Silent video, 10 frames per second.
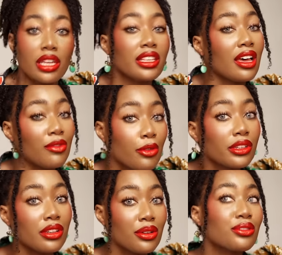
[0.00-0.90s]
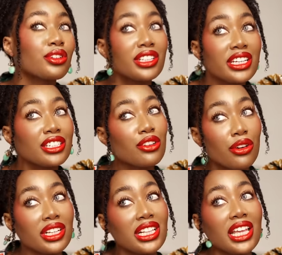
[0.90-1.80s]
Now, for a low circulation
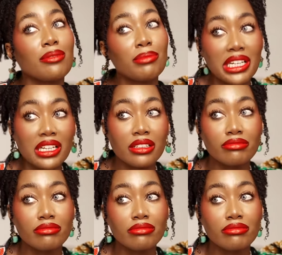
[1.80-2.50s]
girly like me,